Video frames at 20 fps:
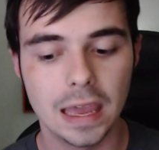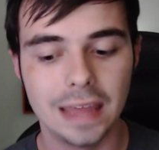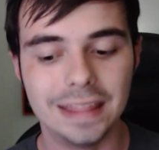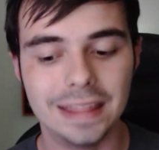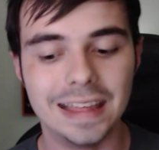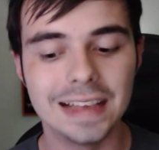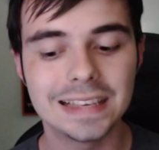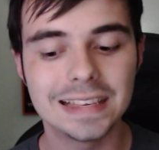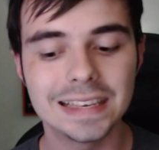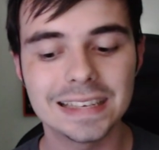
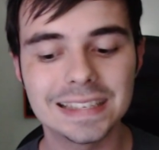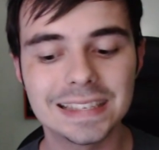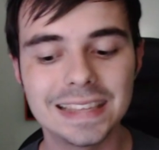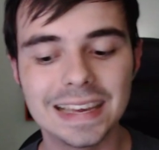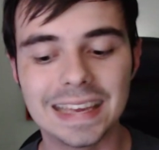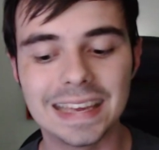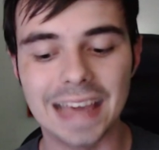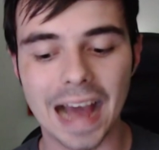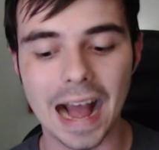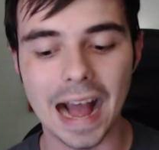this is
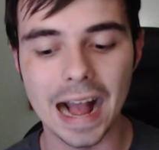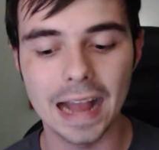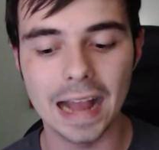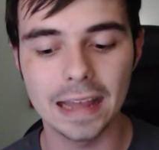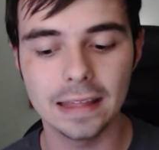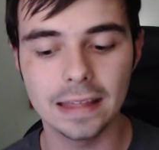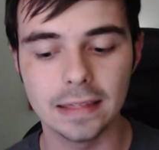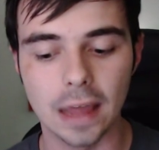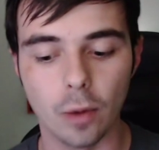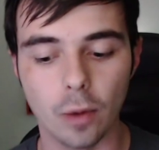the
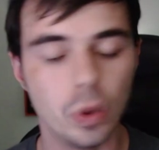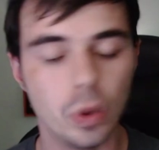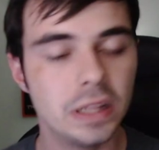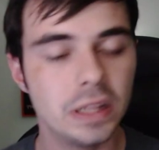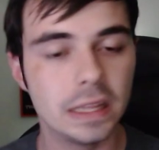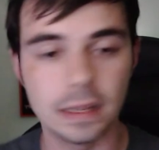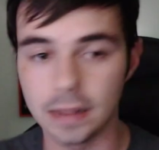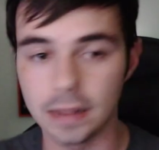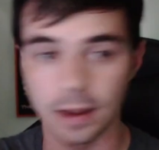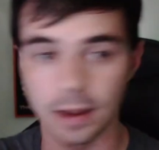guy that we
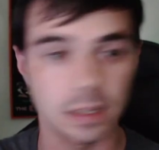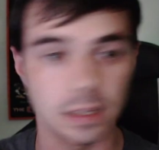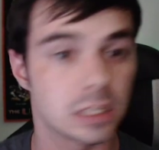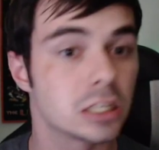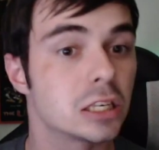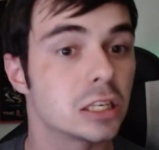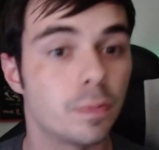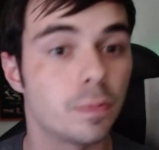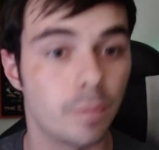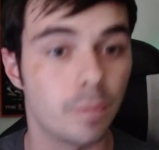did not
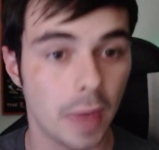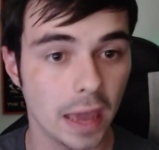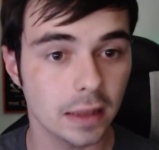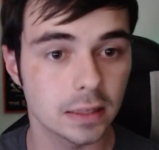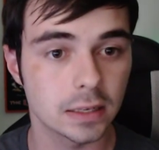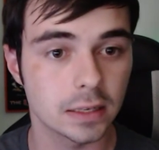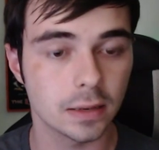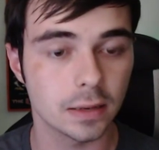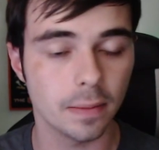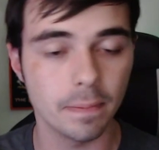
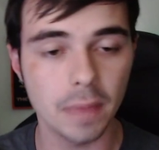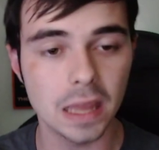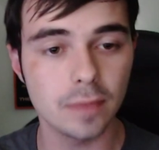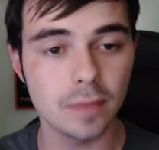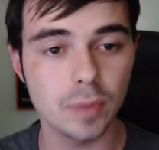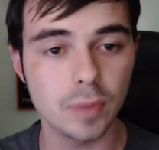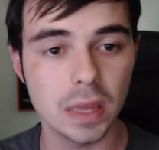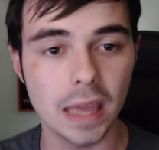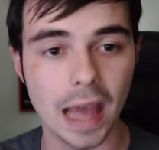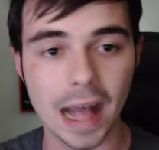expect
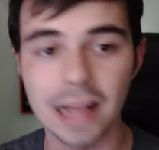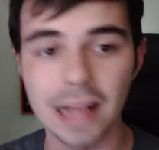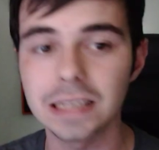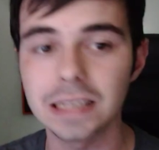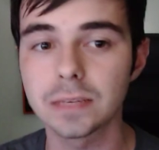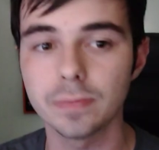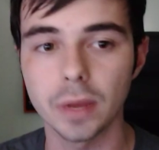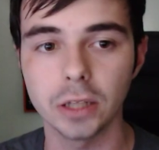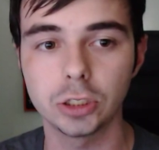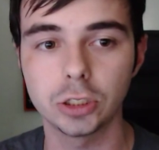maybe
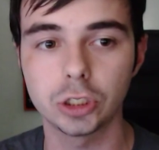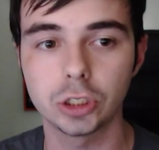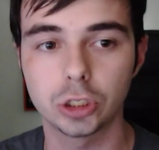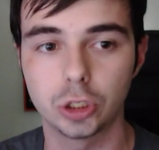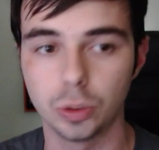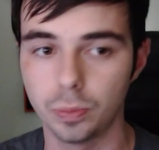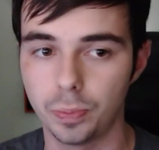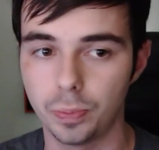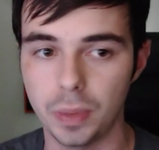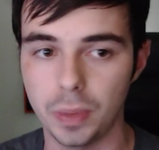as much
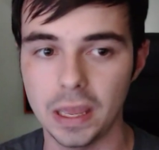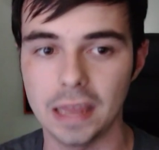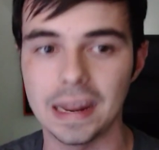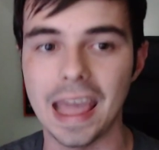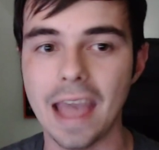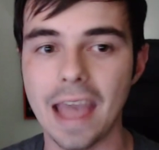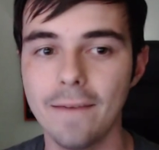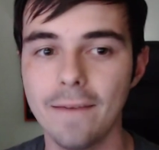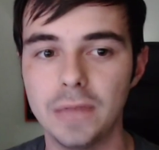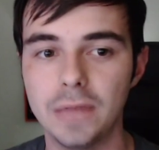to be
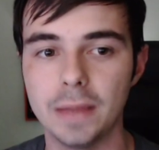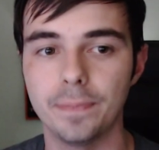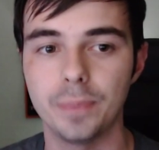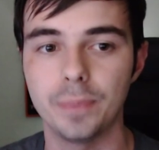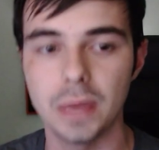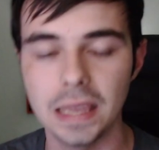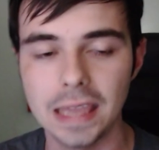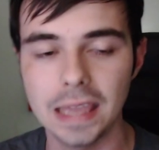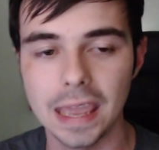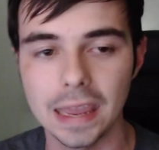an
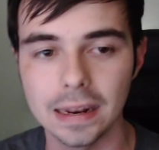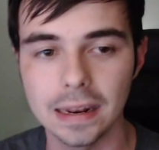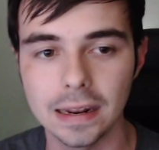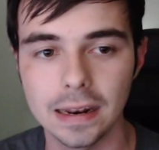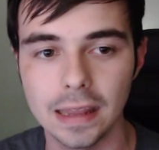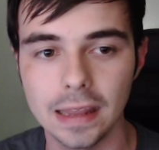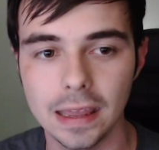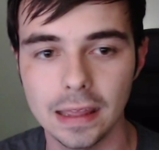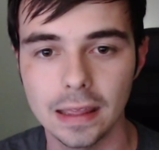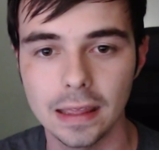MVP
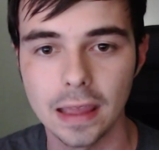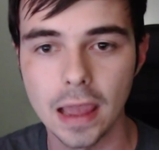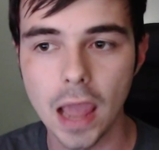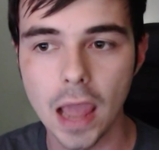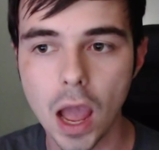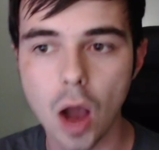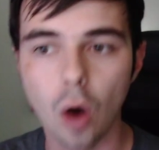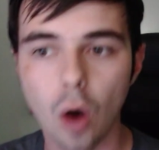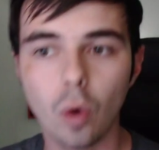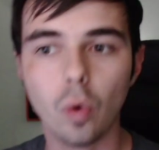candidate,
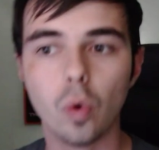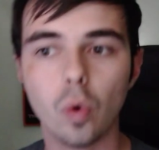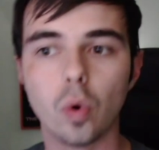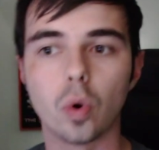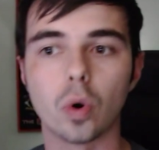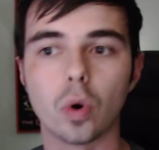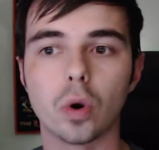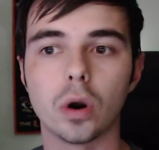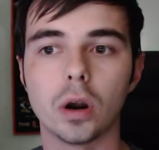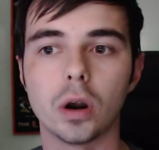
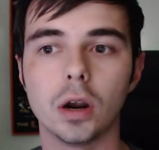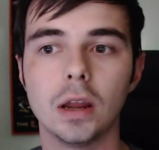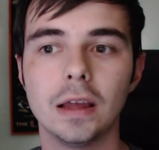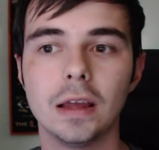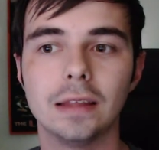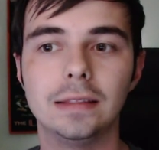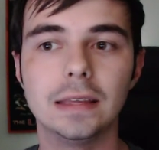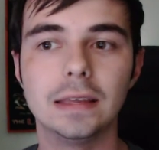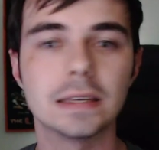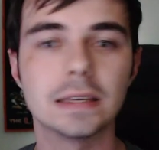or
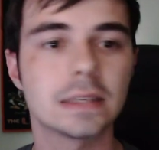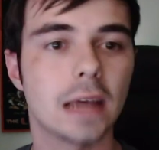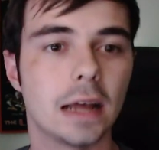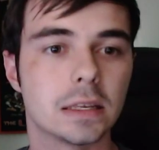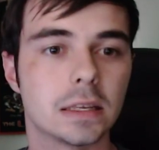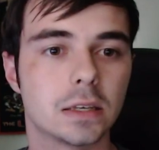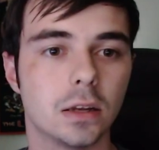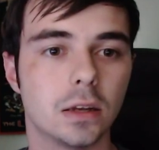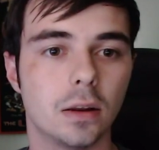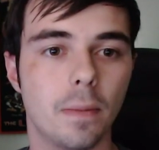this
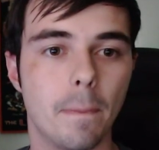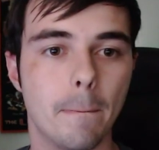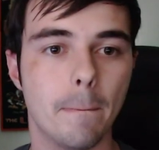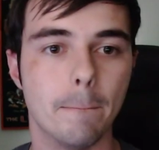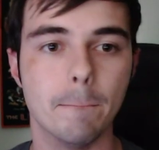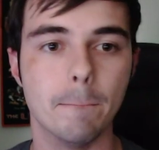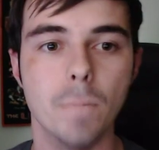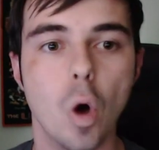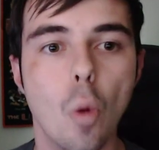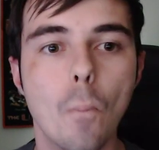guy's gonna
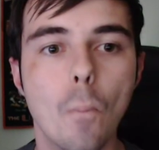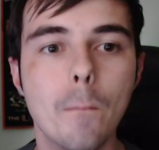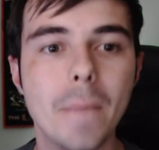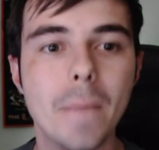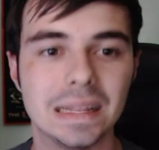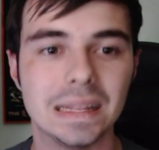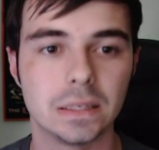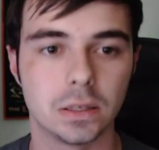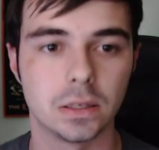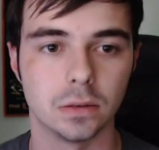
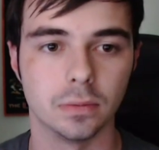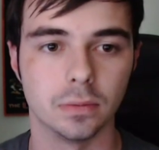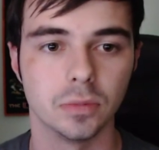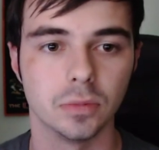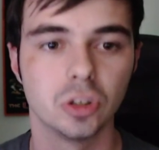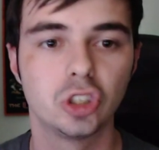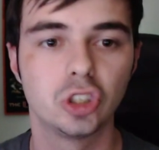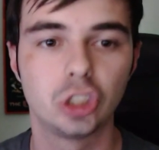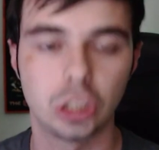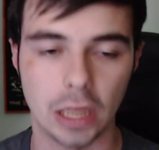momentum
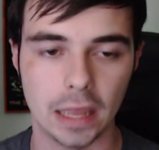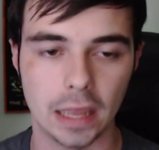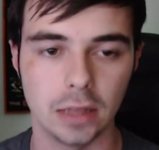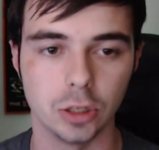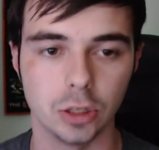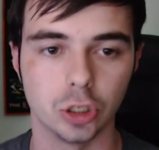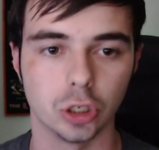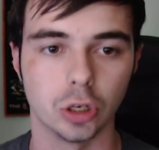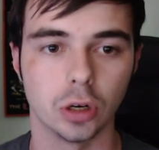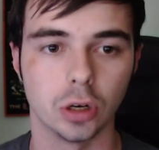
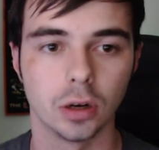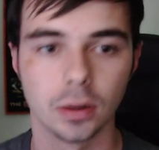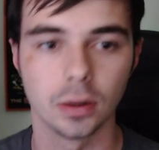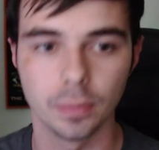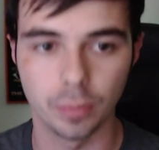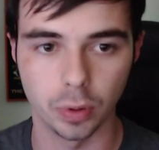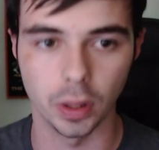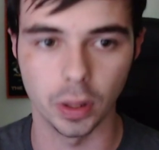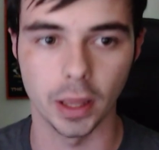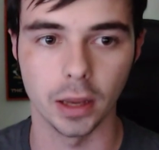changer
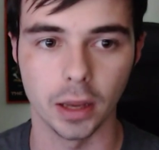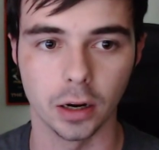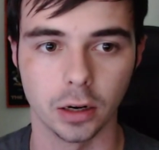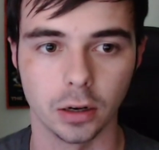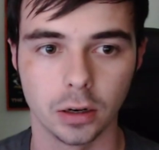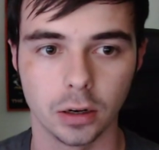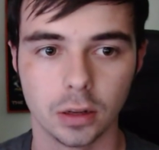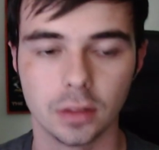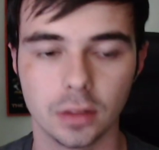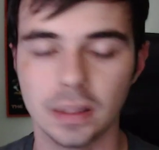player.
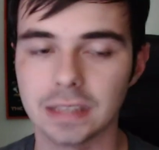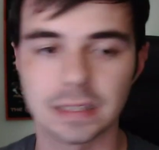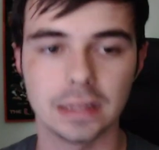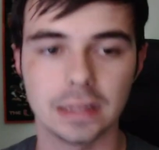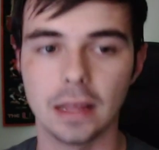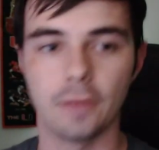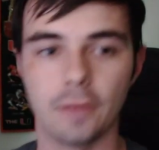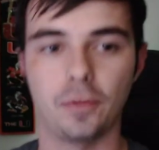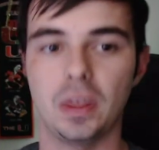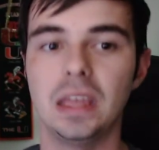This,
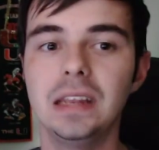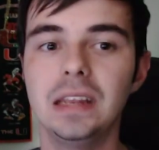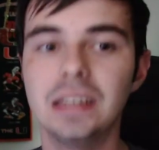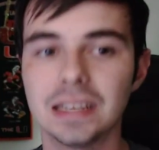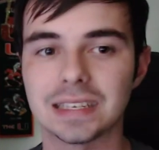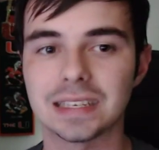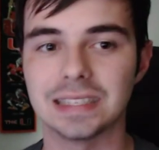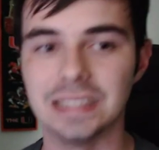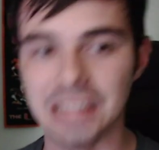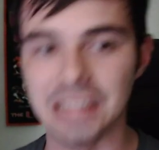if he
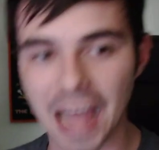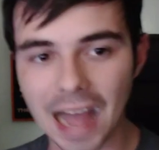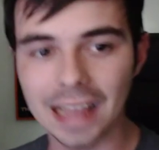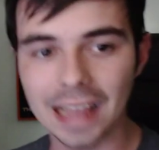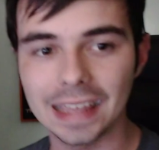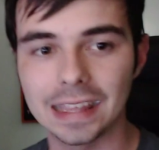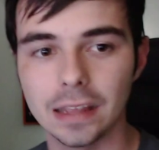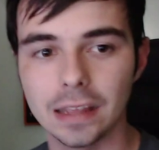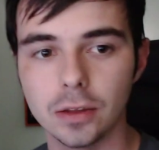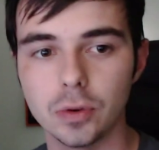does
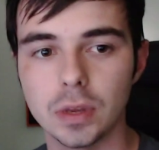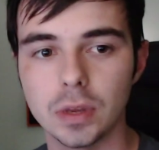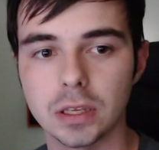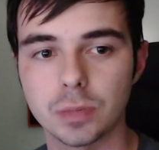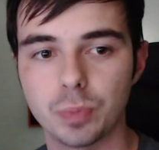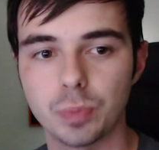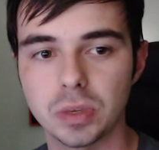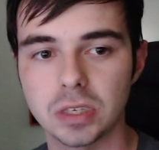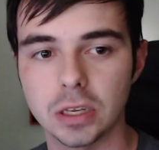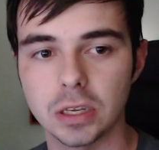not give his
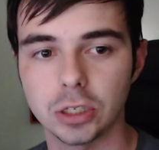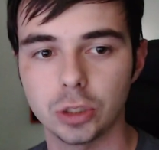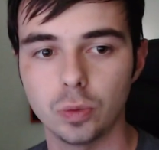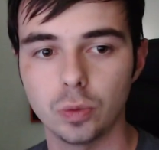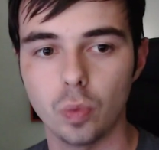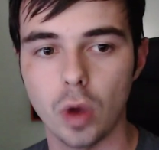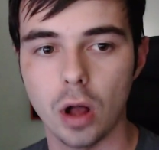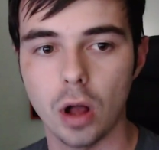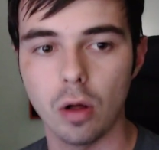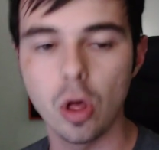
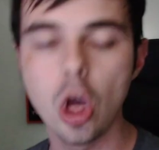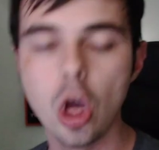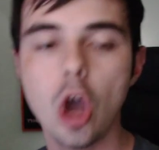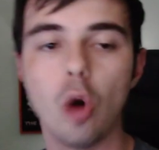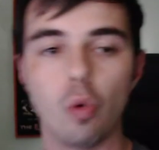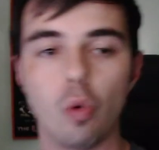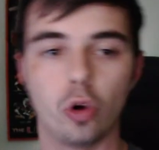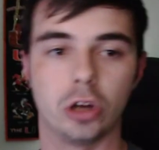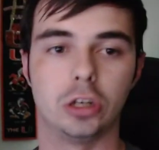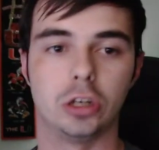position well,
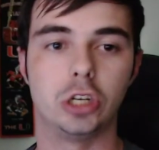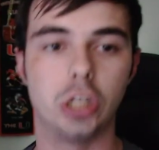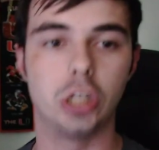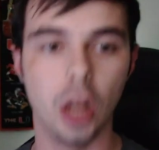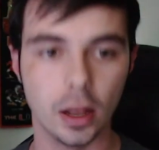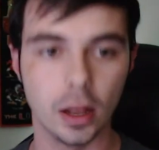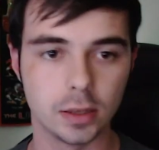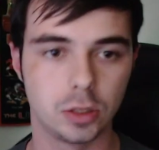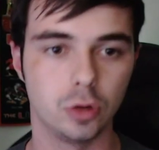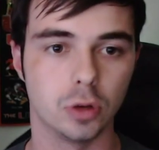or
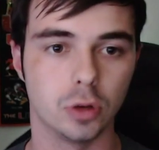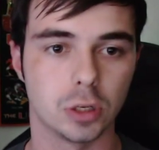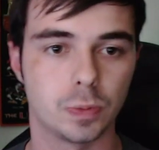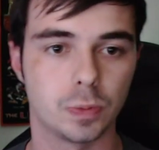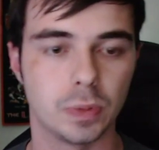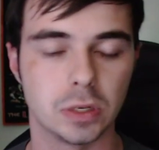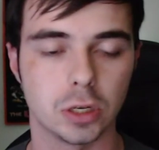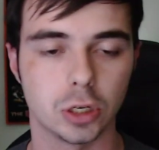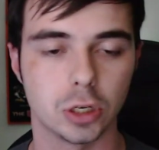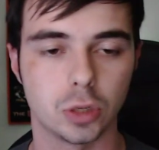does do his
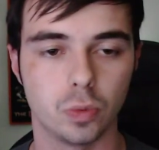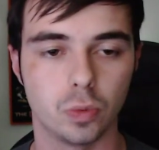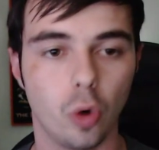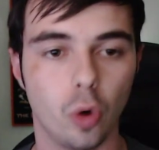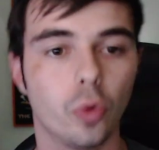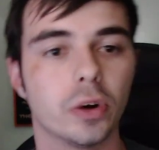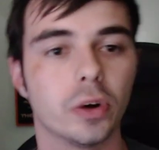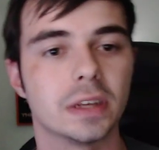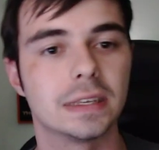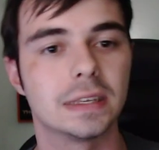position well,
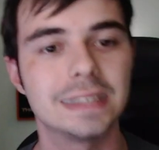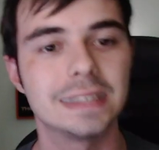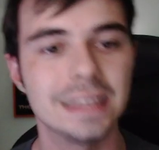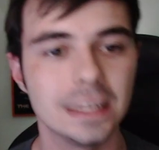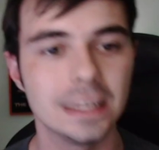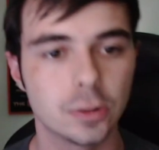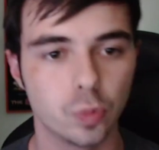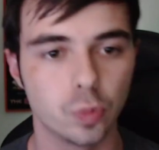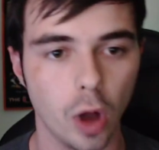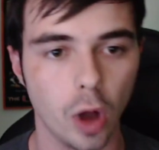or
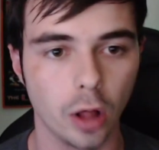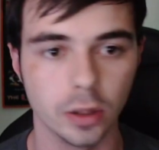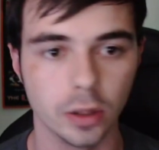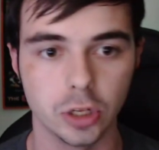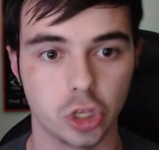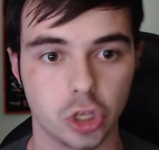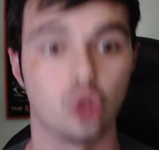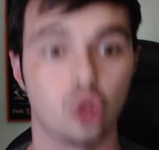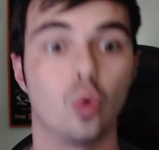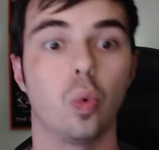exceeds well and
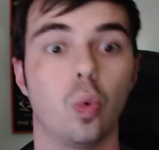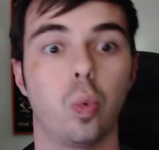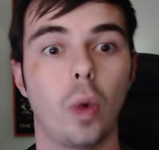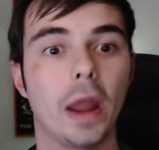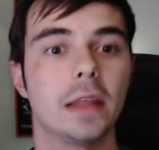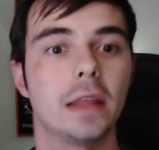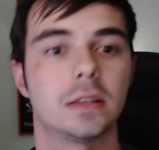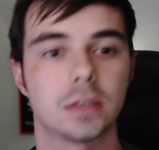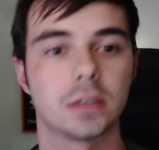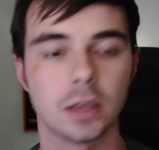just
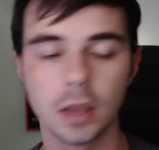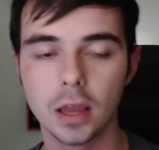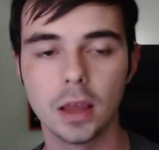great,